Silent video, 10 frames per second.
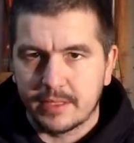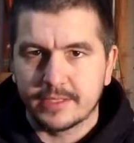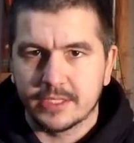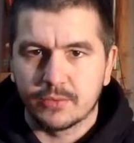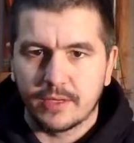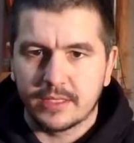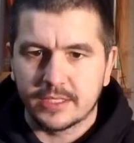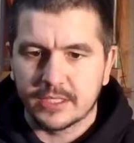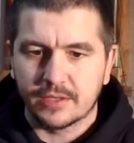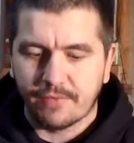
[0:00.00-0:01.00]
this is what
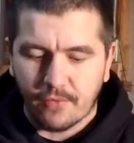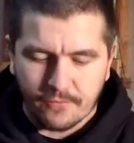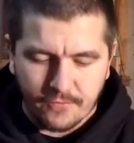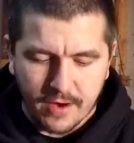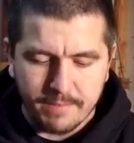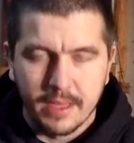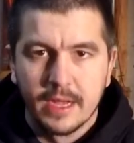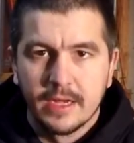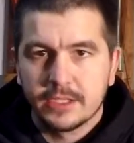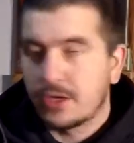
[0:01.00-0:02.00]
this is from.
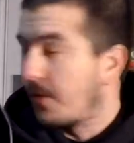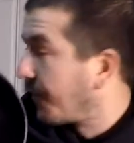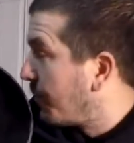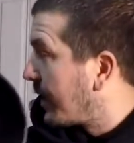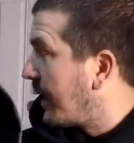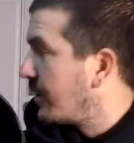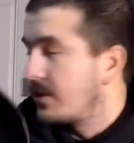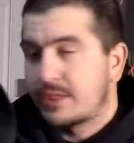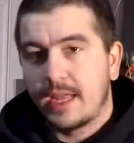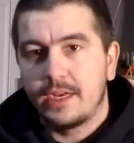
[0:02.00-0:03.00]
So from what I
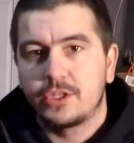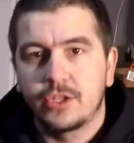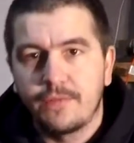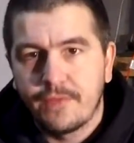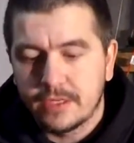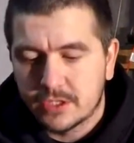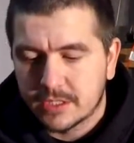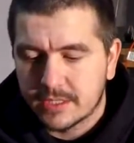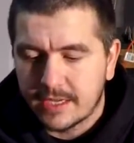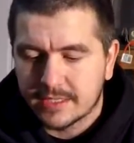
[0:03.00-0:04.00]
understand, it should fit
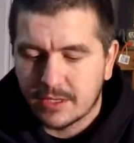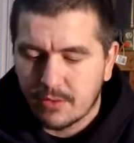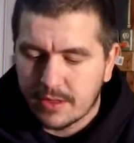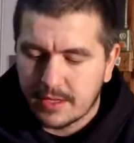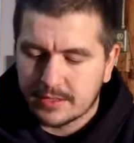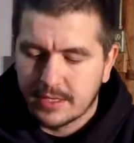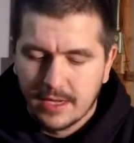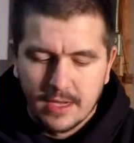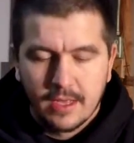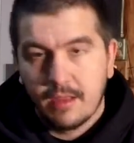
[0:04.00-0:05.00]
just nicely with it.
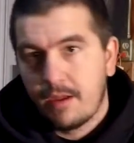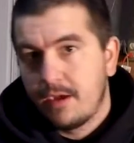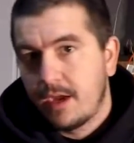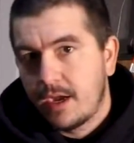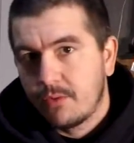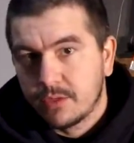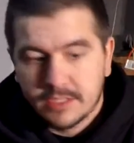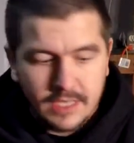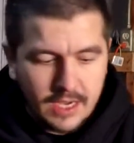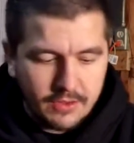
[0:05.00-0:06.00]
And we'll
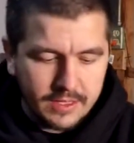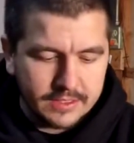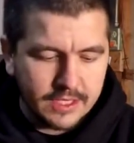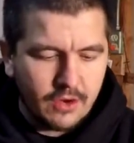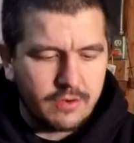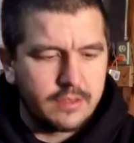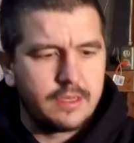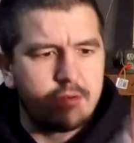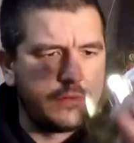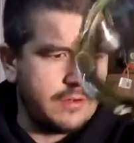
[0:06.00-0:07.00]
see how things go. And
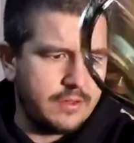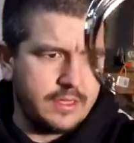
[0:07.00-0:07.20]
then all